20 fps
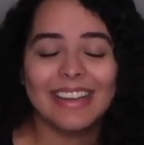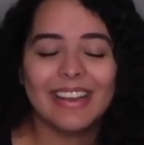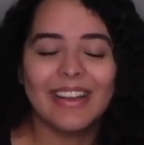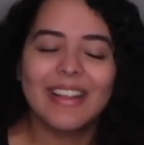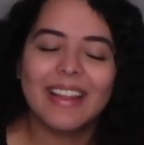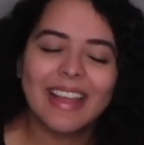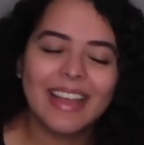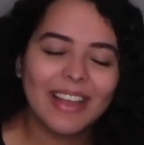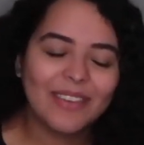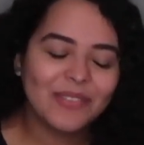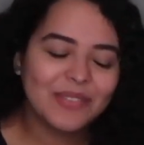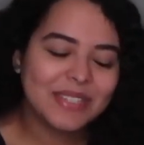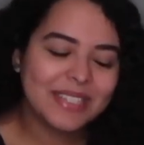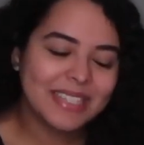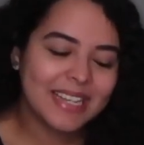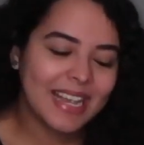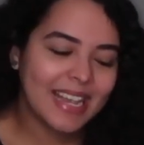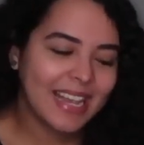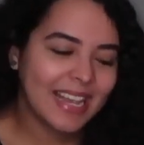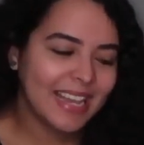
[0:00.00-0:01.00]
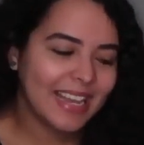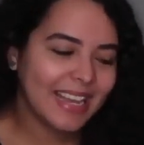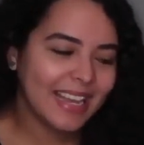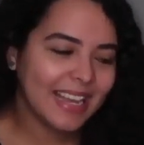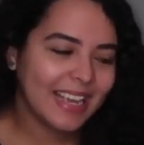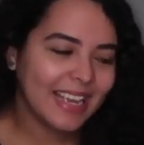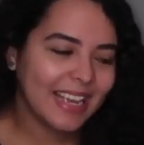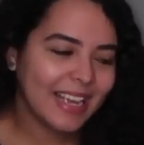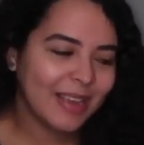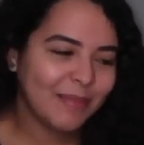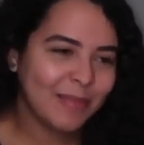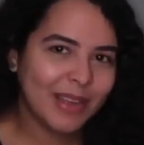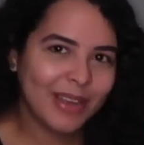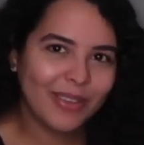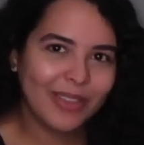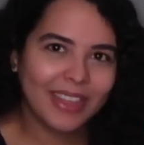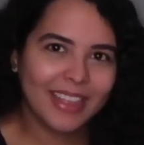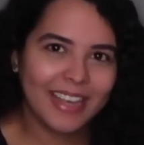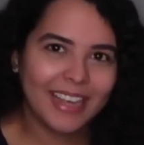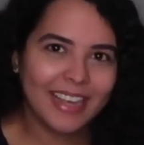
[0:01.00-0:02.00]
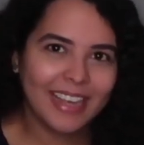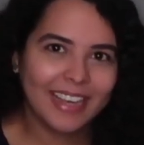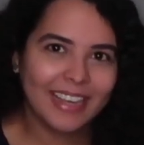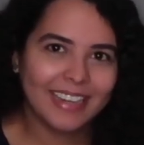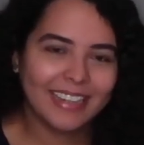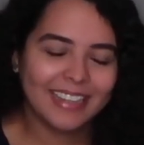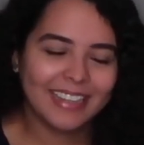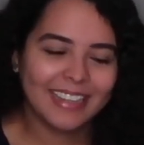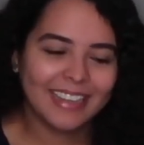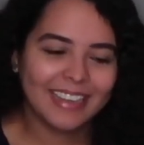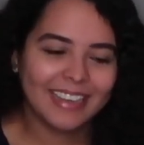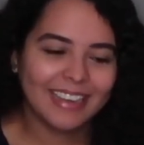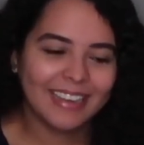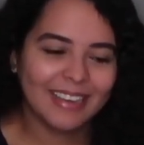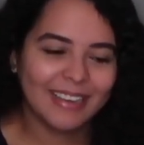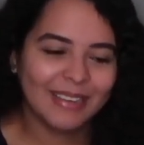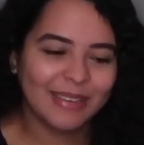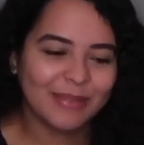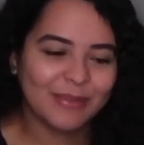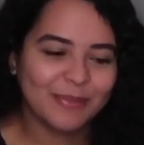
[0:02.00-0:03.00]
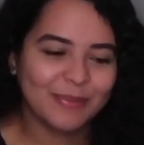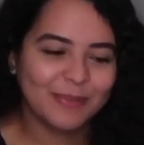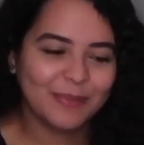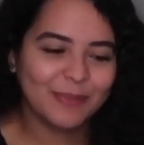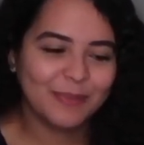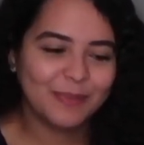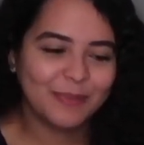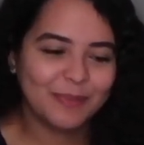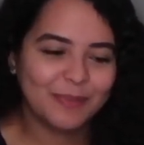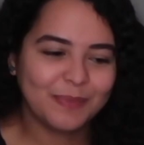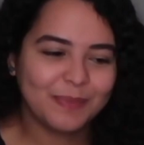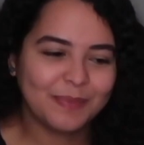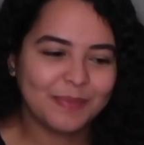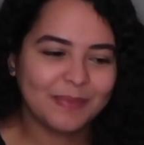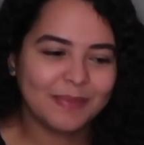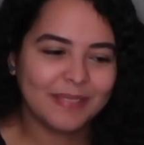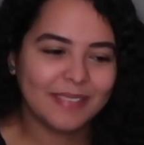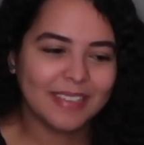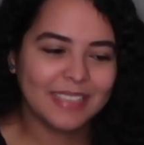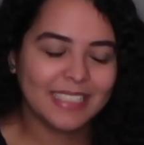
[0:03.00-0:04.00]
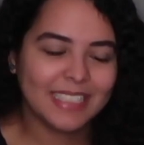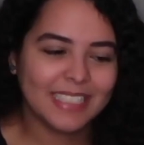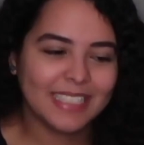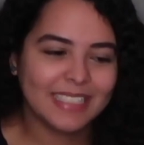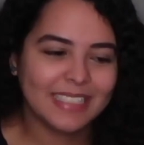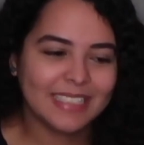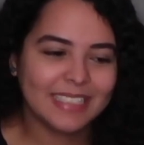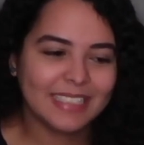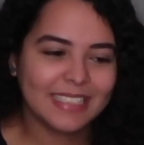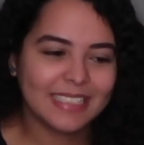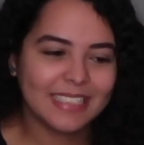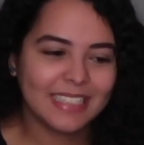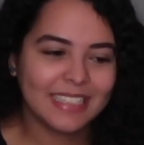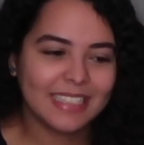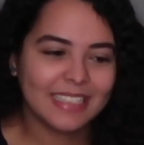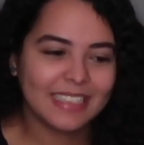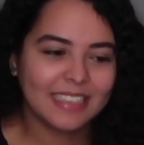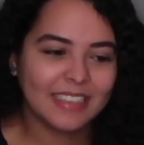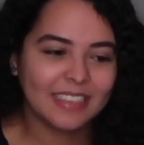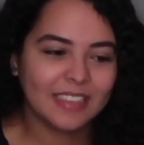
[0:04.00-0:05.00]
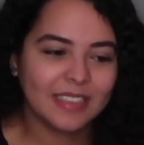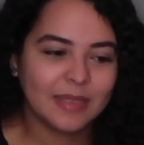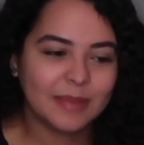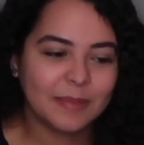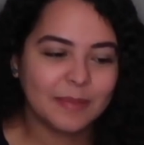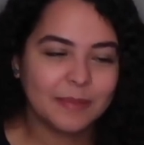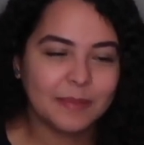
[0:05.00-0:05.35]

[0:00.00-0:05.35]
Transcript: all I have to say about that, I guess. And